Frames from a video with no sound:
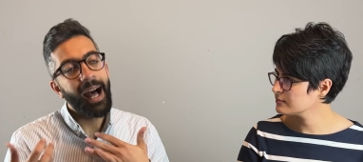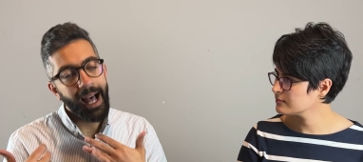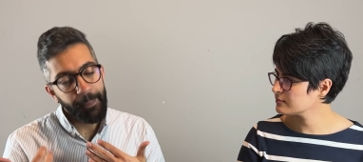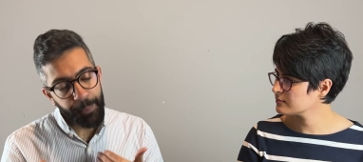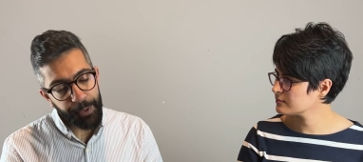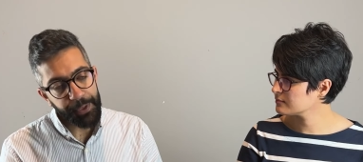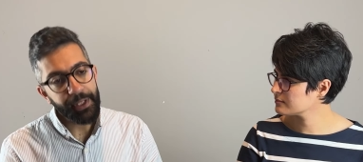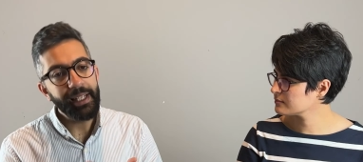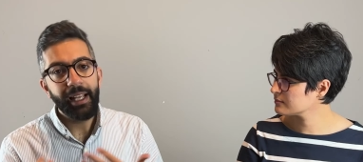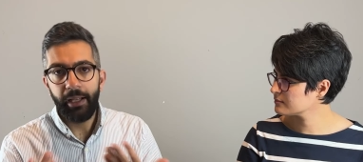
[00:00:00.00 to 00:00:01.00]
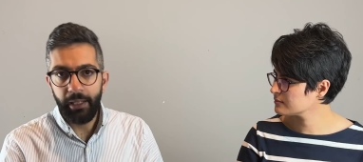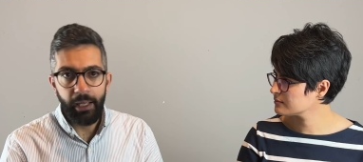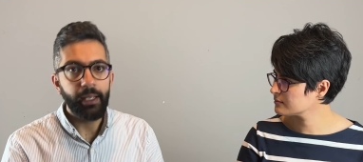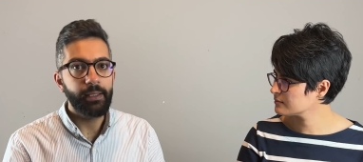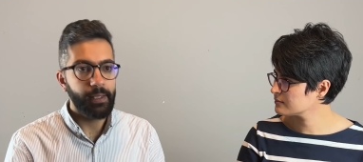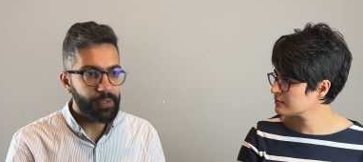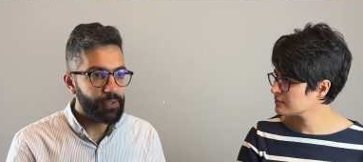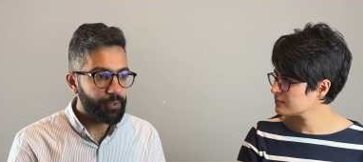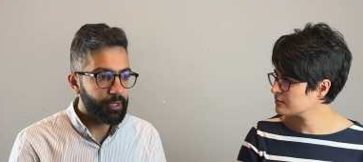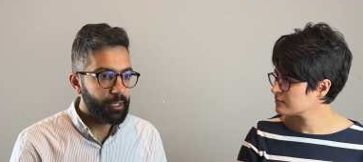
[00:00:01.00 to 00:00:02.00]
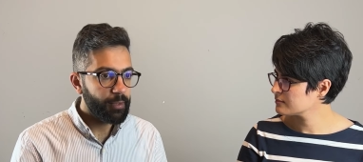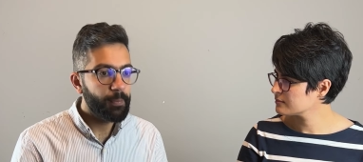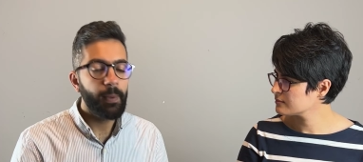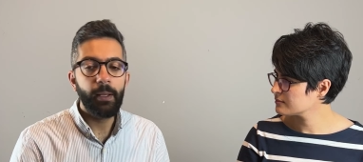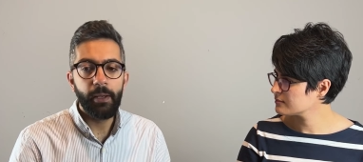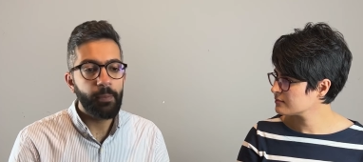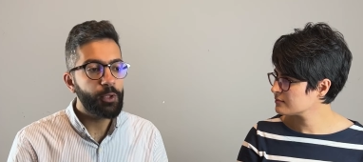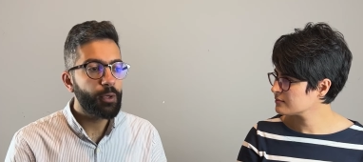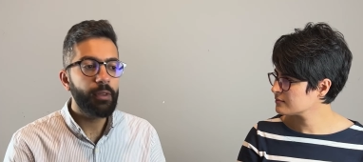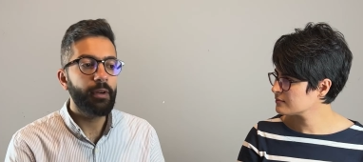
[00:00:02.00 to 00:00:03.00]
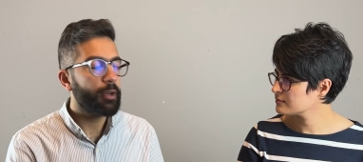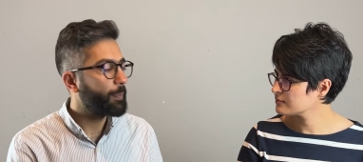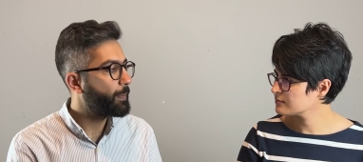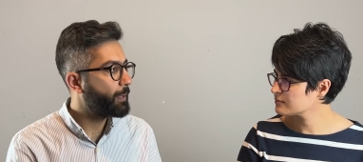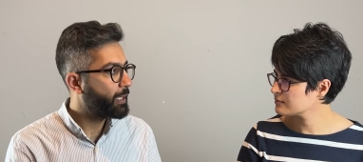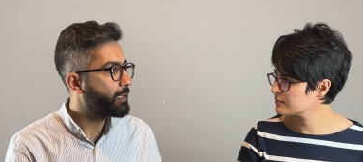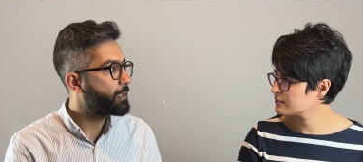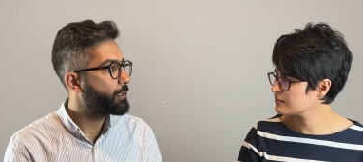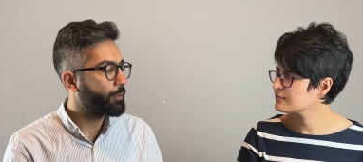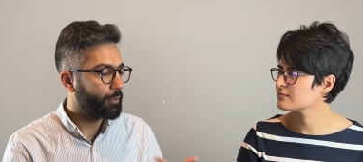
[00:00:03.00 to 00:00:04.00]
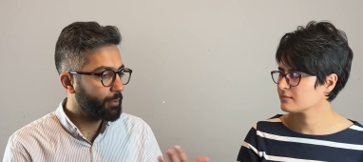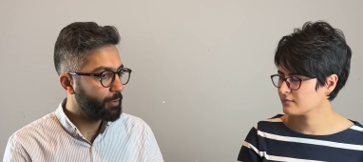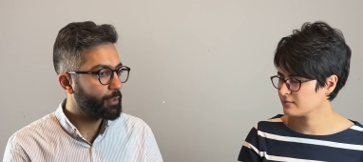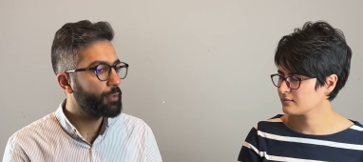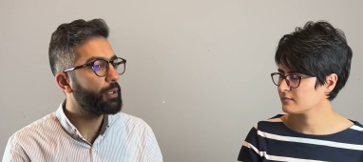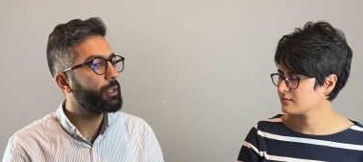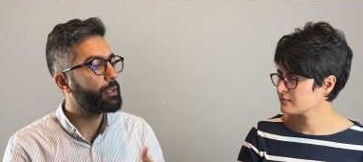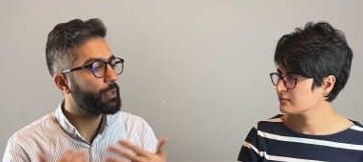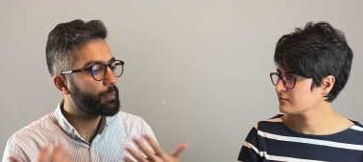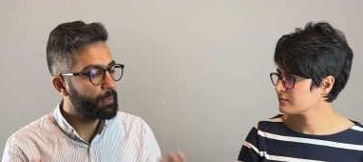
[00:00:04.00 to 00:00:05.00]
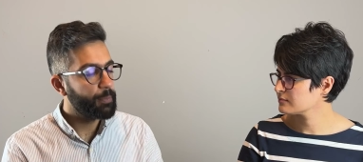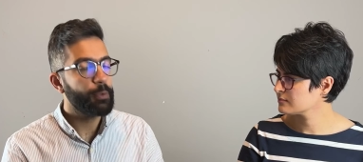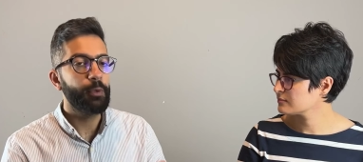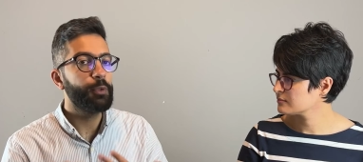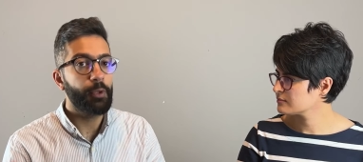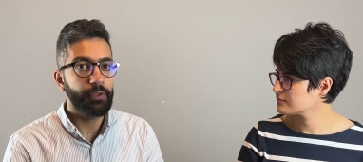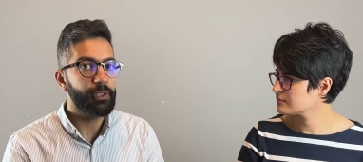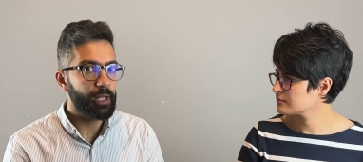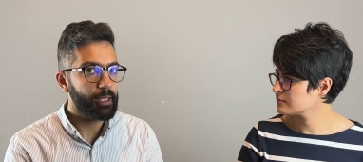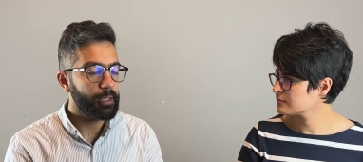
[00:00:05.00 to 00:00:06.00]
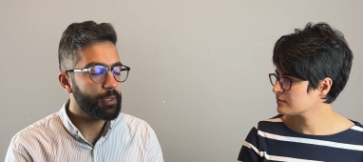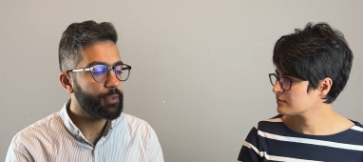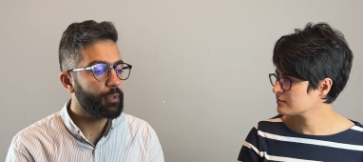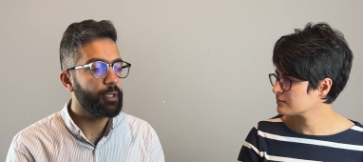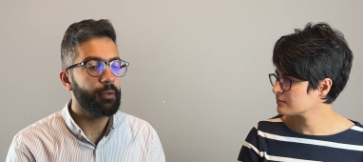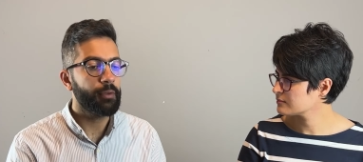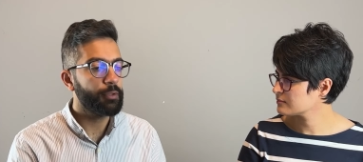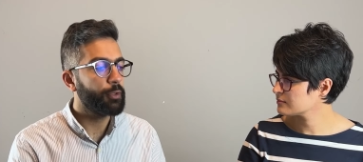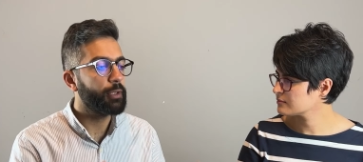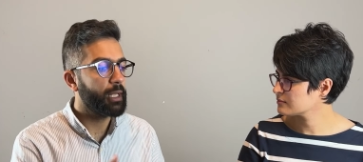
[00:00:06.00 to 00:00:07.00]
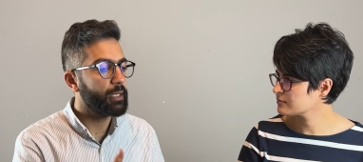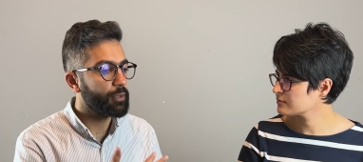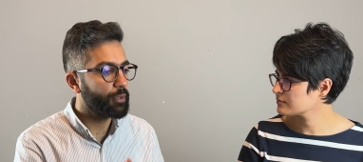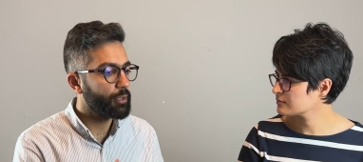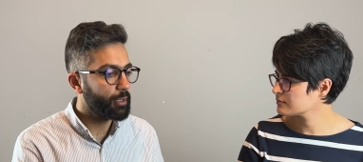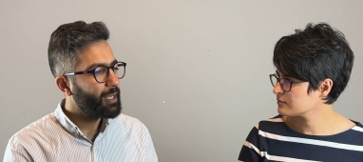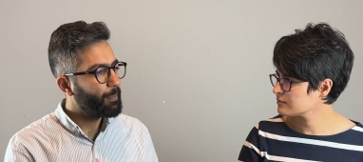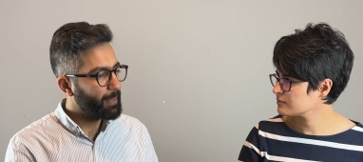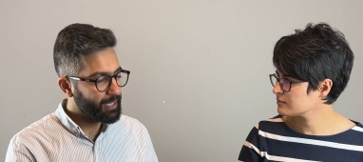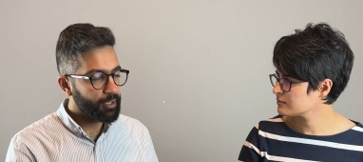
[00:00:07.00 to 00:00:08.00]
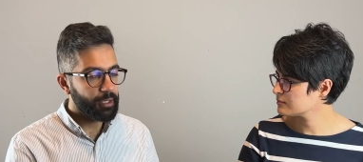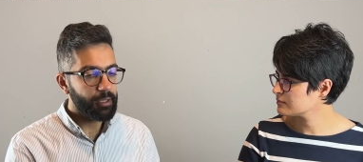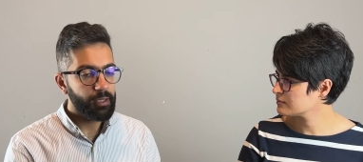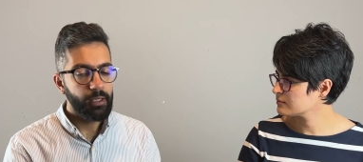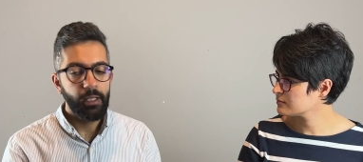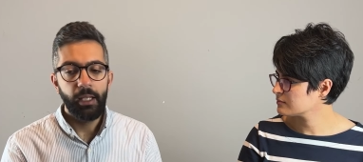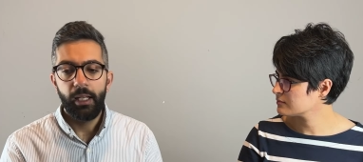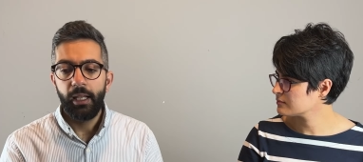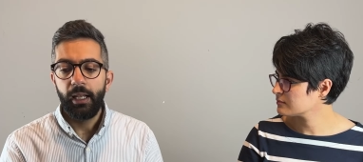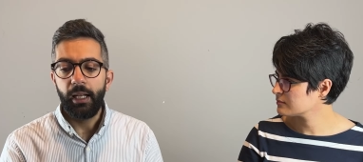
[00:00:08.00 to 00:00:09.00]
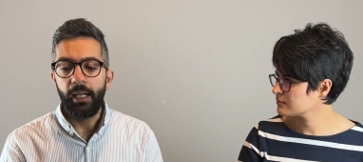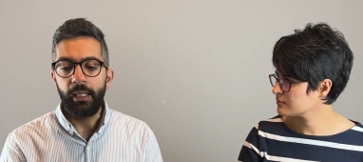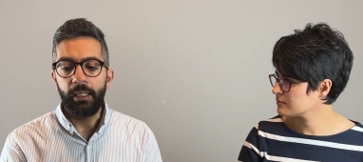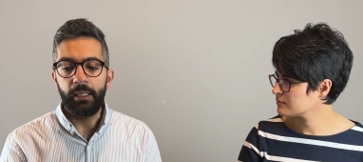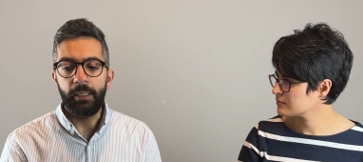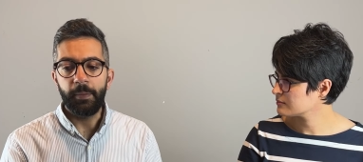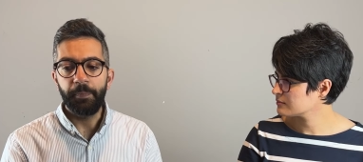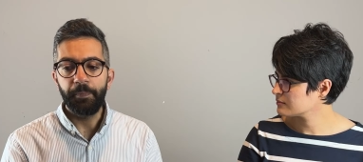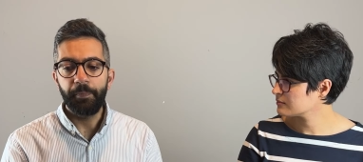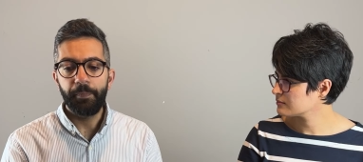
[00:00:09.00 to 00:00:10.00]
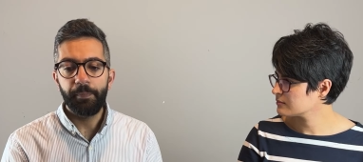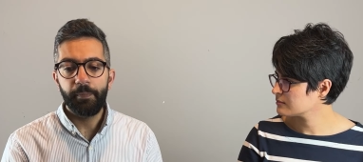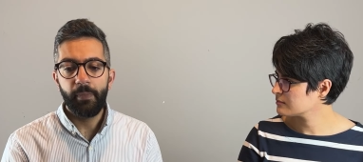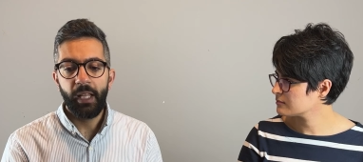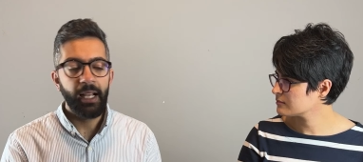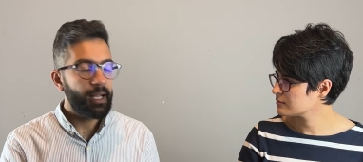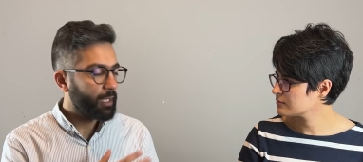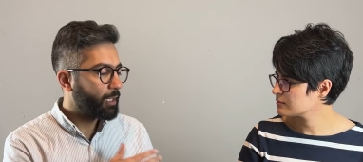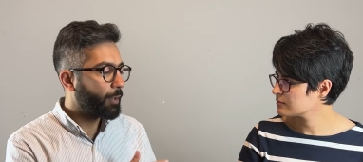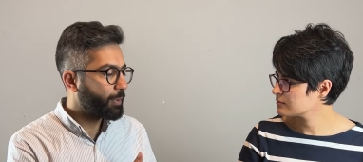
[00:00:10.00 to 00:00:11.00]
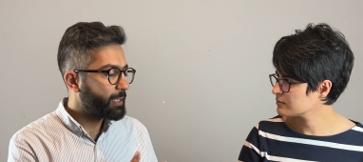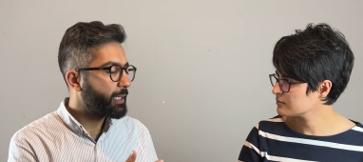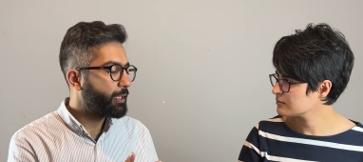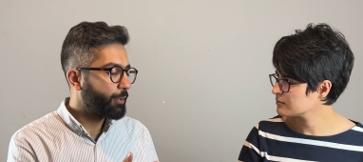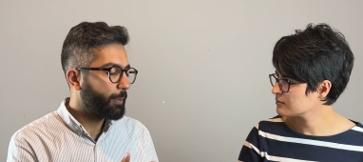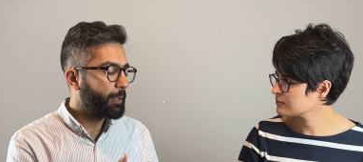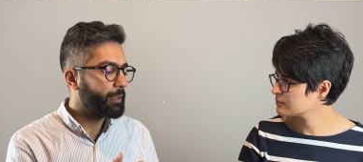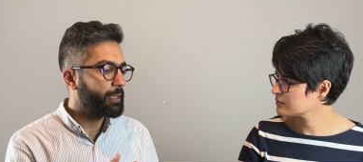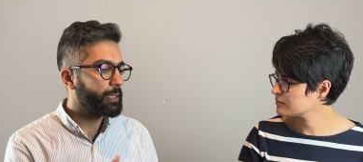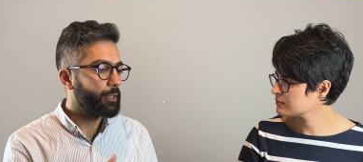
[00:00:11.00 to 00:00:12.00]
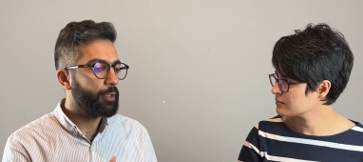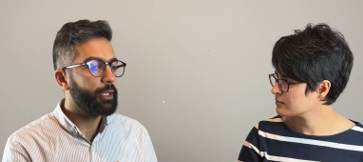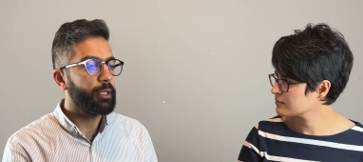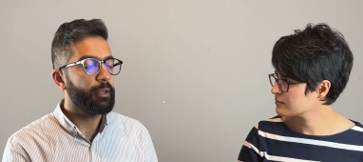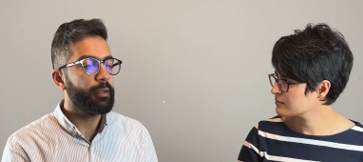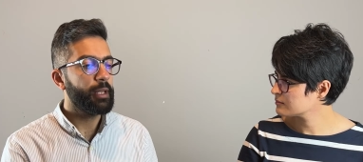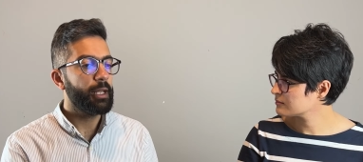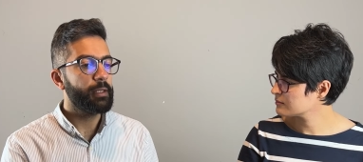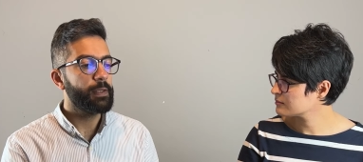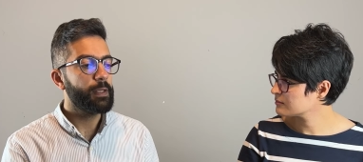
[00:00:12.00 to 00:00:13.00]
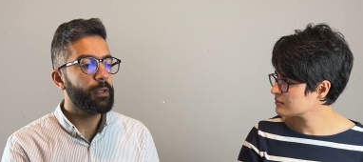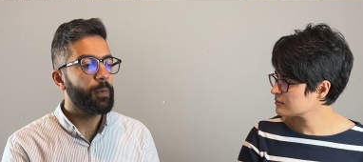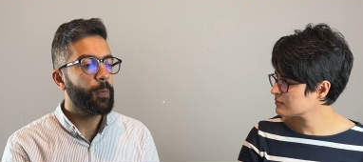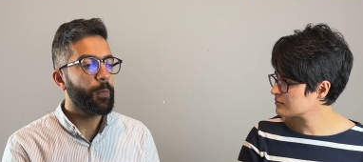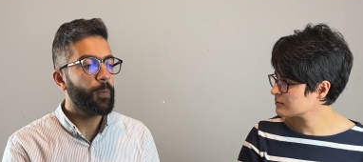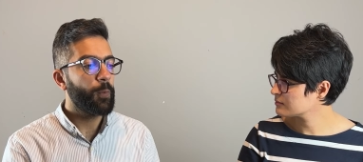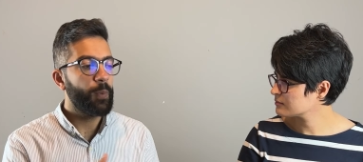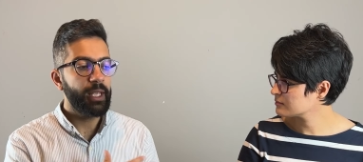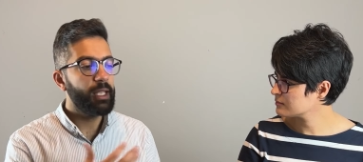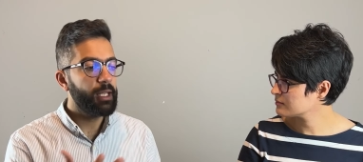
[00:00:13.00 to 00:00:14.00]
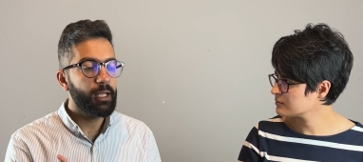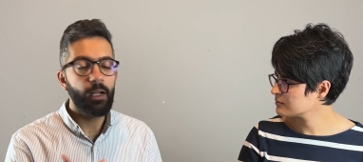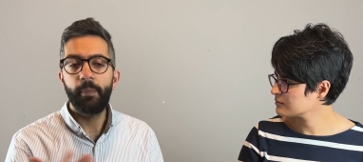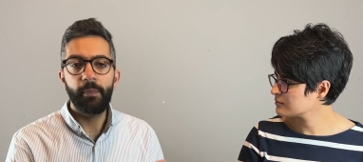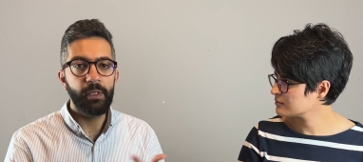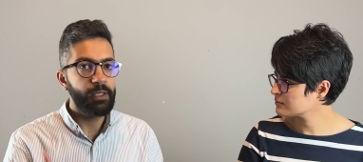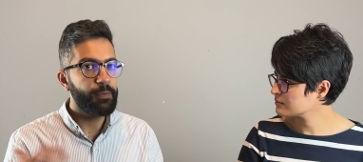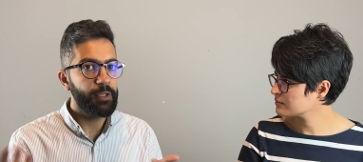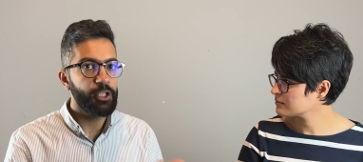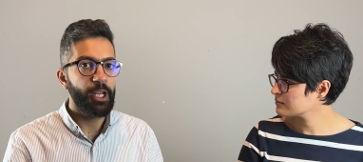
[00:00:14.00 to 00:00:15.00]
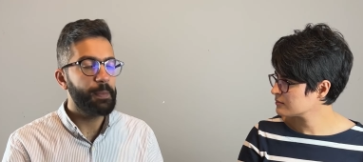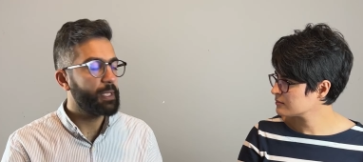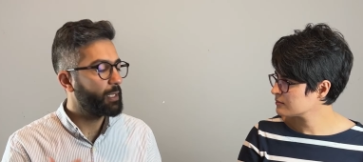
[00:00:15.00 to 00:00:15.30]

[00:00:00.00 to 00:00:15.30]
Speaker 1: personally I liked history, but I'm sure there are kids or students, people who don't like history or don't like certain material. Um, I, I was telling you about this earlier that we come in different shapes and